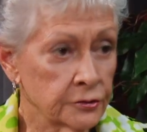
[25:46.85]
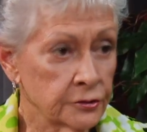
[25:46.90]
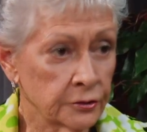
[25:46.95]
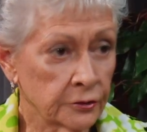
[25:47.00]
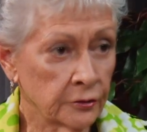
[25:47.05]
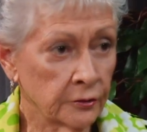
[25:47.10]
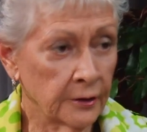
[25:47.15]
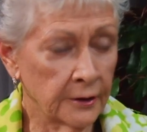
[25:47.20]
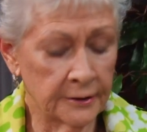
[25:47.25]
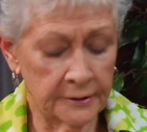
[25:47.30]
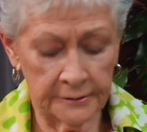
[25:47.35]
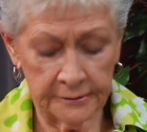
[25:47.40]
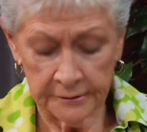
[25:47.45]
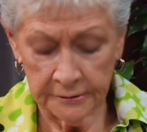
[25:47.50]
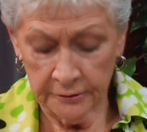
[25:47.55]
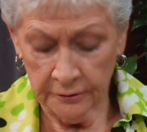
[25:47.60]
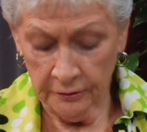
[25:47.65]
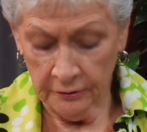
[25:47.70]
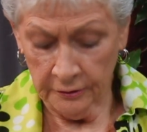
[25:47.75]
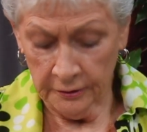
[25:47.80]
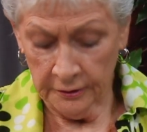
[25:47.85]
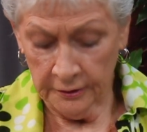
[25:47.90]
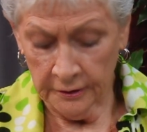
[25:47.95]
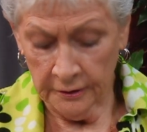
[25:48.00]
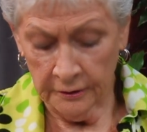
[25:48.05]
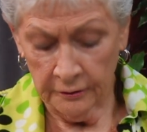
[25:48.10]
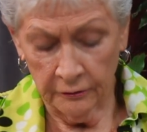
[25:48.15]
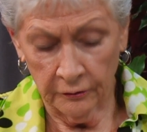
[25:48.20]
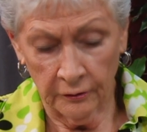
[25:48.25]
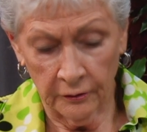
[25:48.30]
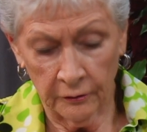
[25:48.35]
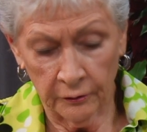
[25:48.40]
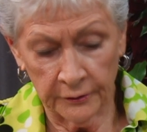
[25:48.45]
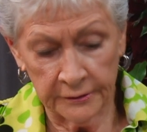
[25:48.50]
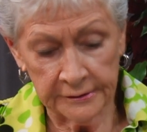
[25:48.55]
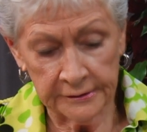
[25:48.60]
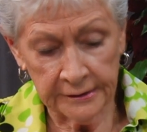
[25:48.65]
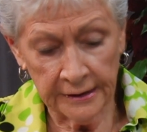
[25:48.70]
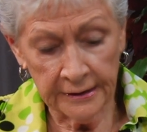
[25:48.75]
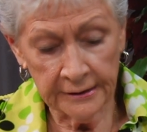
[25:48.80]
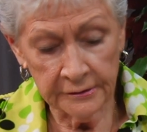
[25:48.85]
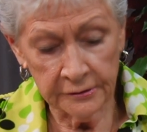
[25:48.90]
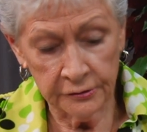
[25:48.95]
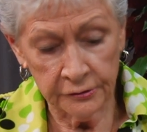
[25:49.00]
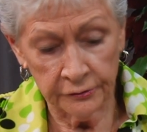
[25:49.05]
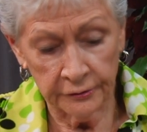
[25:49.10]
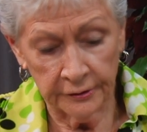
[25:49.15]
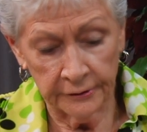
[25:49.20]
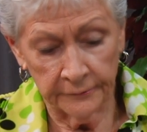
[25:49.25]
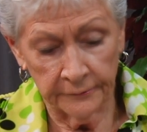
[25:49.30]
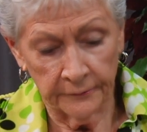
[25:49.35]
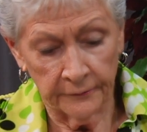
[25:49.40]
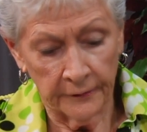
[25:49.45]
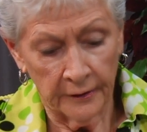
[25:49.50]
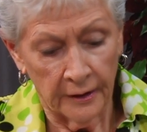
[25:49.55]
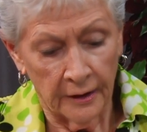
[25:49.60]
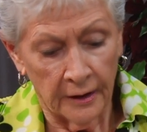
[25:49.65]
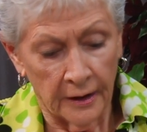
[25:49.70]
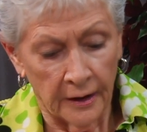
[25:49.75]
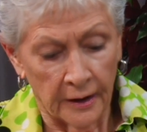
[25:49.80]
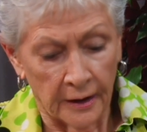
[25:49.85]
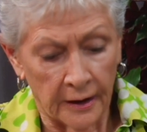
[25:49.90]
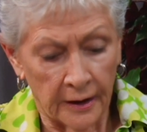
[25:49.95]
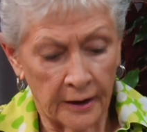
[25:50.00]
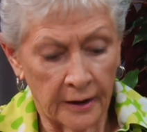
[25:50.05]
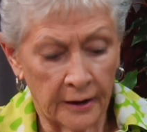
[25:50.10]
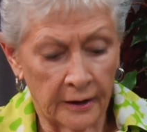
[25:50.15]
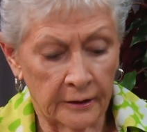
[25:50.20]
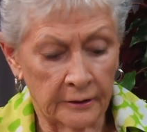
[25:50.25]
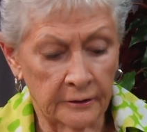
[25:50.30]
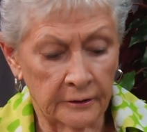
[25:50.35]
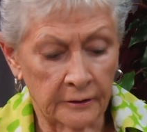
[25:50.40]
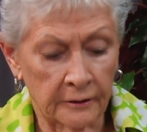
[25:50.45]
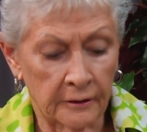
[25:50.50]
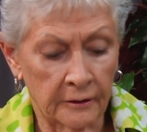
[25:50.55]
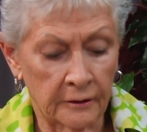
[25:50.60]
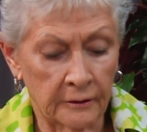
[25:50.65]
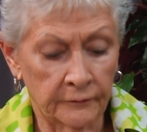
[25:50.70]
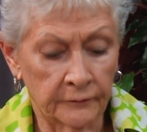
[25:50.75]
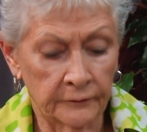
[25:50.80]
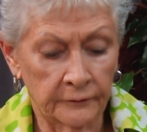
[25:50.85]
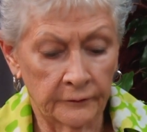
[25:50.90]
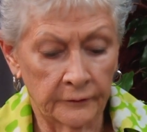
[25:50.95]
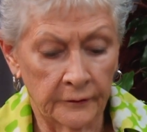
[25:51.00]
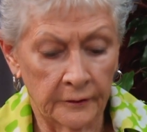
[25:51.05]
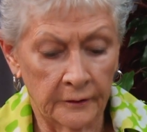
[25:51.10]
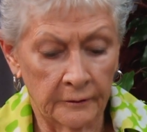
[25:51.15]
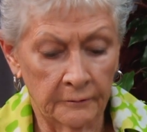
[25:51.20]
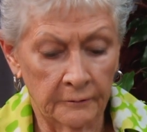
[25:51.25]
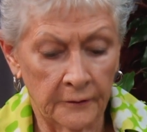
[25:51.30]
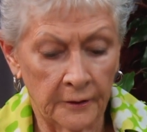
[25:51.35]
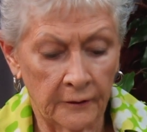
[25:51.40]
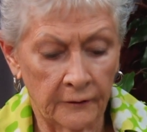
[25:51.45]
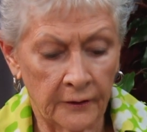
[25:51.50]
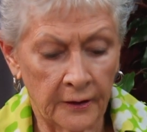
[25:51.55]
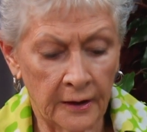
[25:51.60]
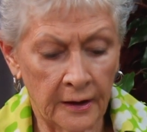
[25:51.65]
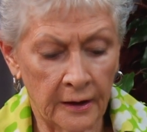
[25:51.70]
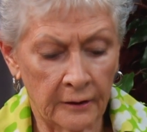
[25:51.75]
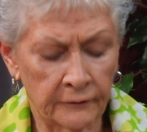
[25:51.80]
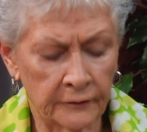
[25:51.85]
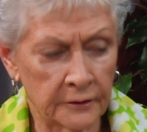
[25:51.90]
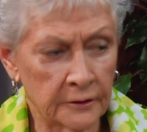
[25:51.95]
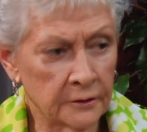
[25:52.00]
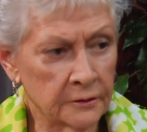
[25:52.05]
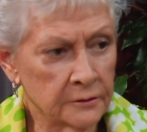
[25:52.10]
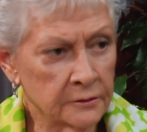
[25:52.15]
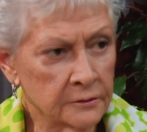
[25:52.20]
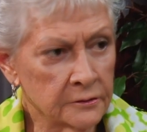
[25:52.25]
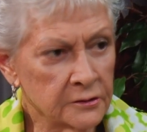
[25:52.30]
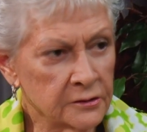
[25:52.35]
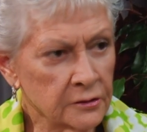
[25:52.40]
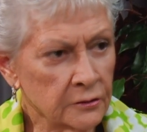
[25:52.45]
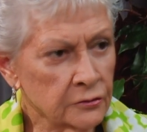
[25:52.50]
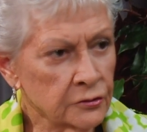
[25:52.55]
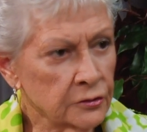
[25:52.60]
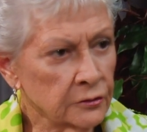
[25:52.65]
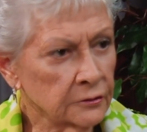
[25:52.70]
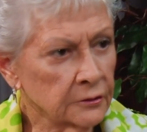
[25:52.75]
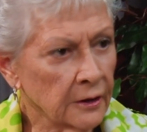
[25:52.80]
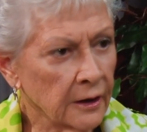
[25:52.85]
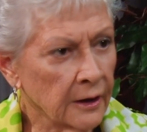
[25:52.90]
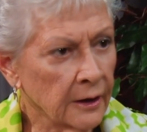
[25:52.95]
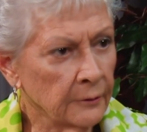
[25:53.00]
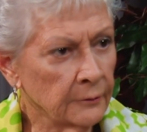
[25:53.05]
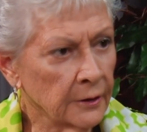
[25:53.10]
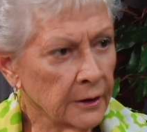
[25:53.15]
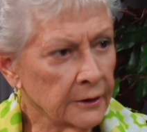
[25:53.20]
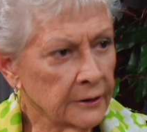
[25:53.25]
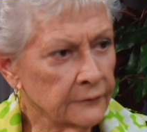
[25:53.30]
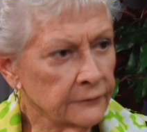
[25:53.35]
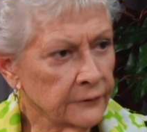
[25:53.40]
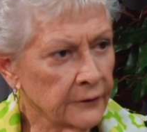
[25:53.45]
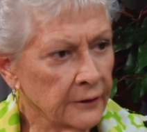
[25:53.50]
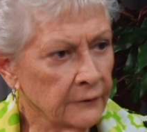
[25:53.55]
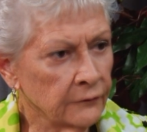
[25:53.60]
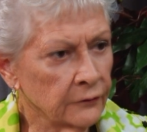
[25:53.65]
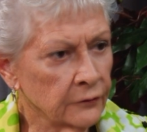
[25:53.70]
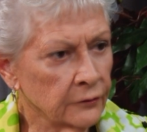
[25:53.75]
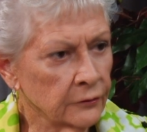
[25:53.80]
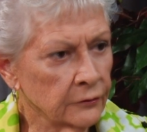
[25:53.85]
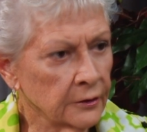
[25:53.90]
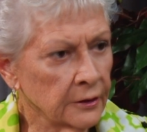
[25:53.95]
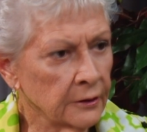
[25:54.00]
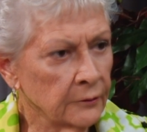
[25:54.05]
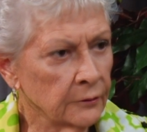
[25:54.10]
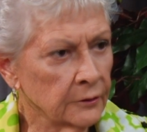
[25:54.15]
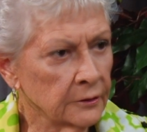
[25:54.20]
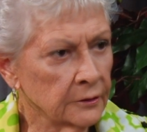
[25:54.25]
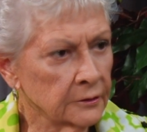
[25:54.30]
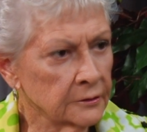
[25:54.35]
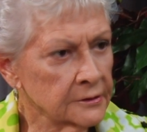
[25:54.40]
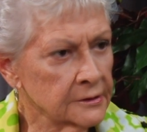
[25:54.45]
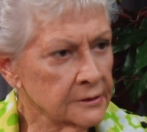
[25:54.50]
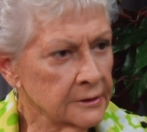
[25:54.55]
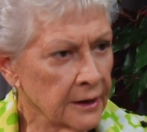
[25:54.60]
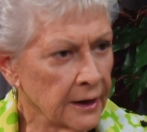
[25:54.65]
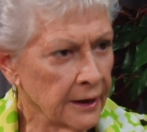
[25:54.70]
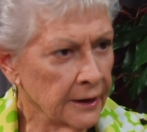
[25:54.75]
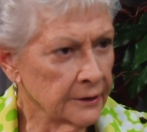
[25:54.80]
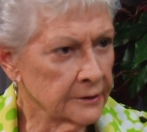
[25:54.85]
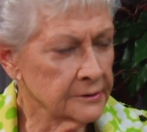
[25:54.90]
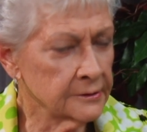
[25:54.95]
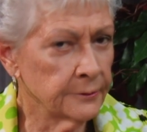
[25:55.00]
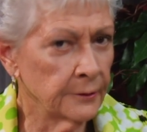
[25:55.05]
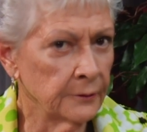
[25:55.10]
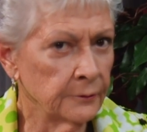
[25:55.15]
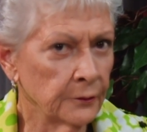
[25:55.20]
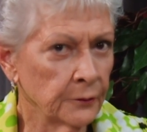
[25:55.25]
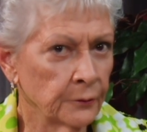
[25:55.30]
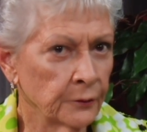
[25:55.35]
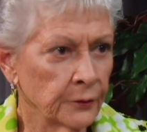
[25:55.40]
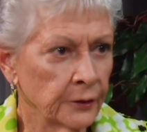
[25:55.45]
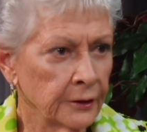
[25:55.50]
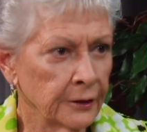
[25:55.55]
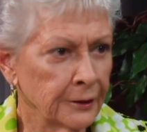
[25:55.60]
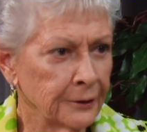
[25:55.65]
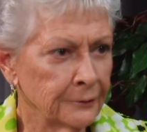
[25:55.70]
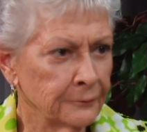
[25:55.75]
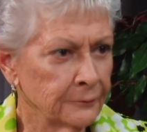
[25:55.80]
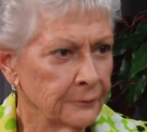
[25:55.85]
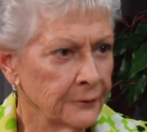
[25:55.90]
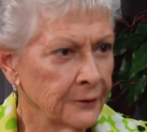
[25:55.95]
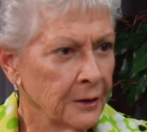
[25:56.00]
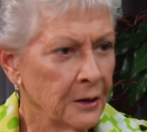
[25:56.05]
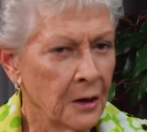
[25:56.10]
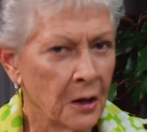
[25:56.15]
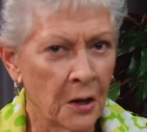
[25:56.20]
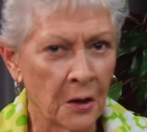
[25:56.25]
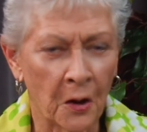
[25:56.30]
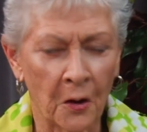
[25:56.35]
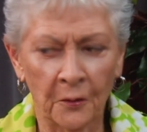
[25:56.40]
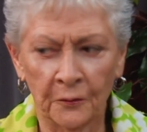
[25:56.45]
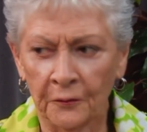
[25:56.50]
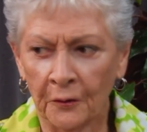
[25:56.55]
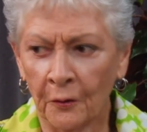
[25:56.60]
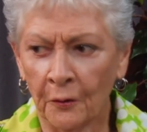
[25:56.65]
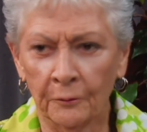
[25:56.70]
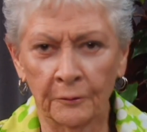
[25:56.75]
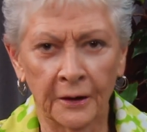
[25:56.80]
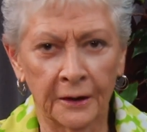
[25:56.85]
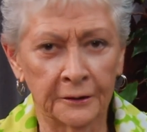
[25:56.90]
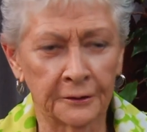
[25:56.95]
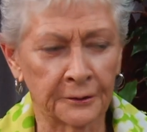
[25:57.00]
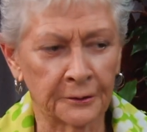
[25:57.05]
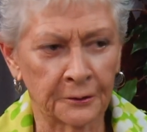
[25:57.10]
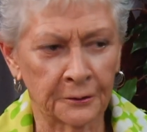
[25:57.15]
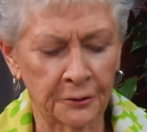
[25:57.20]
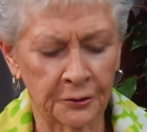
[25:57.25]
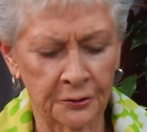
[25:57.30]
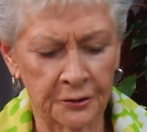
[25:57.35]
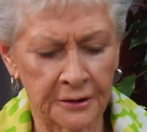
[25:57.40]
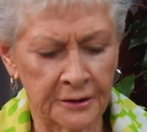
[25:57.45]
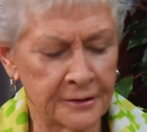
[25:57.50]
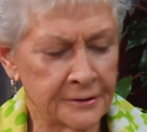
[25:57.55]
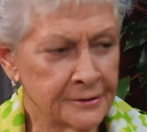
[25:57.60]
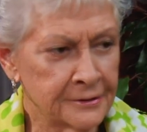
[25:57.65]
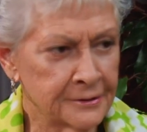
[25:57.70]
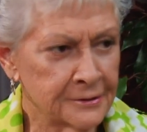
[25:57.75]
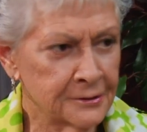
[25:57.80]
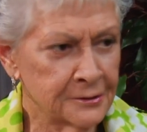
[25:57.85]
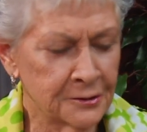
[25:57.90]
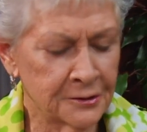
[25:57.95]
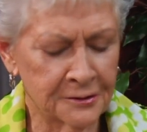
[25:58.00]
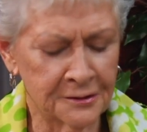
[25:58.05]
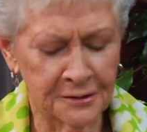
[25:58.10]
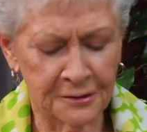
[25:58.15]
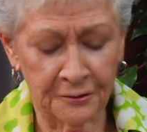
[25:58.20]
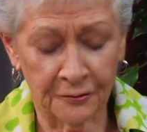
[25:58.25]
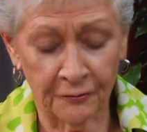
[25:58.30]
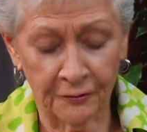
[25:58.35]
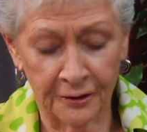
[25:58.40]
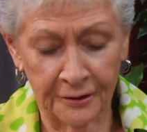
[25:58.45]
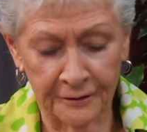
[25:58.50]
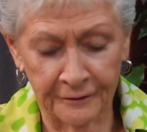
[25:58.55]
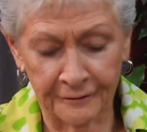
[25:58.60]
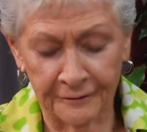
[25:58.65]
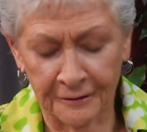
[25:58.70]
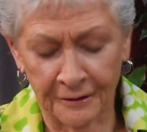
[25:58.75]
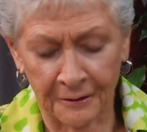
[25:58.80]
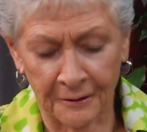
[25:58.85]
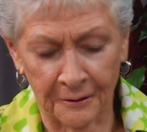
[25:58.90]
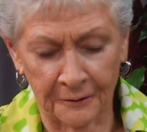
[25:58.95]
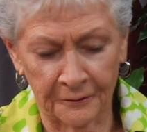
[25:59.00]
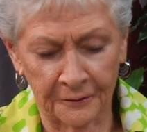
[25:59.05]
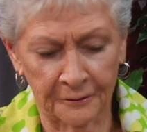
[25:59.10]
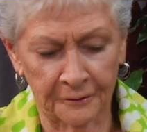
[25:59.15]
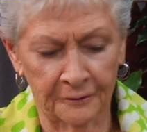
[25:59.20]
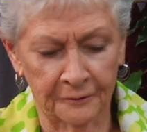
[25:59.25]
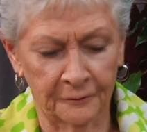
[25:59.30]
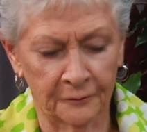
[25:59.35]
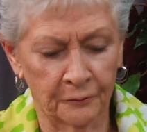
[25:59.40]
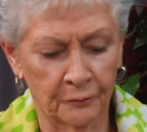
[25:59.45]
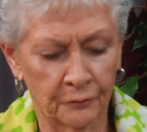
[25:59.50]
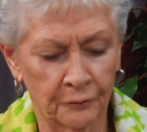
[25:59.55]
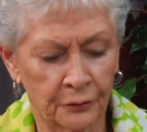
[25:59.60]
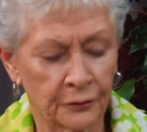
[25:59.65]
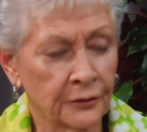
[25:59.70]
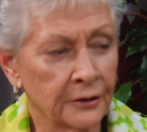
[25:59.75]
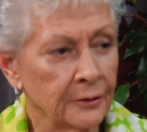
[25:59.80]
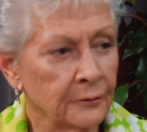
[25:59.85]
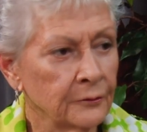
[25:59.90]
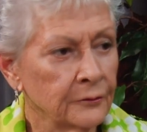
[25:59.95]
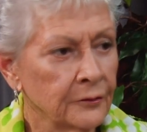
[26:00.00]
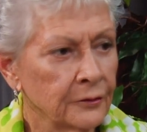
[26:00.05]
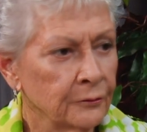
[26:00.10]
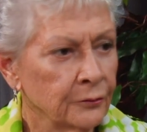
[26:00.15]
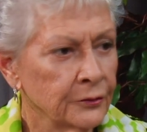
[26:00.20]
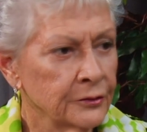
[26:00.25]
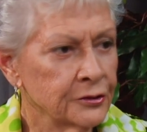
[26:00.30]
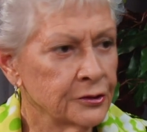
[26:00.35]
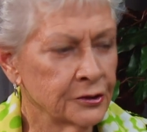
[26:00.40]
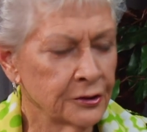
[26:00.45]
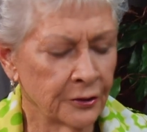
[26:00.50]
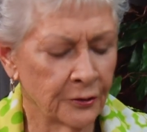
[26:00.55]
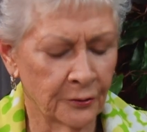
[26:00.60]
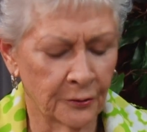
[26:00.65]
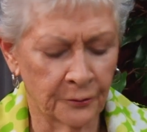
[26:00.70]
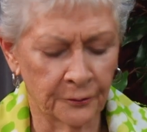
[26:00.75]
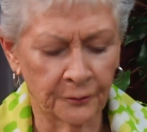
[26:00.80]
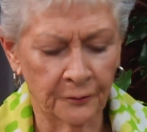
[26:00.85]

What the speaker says: of Christ on Northwest 8th Street. And they have a social time like at 5:30 with little snacks people bring in, homemade little goodies. It's just a great little pre-show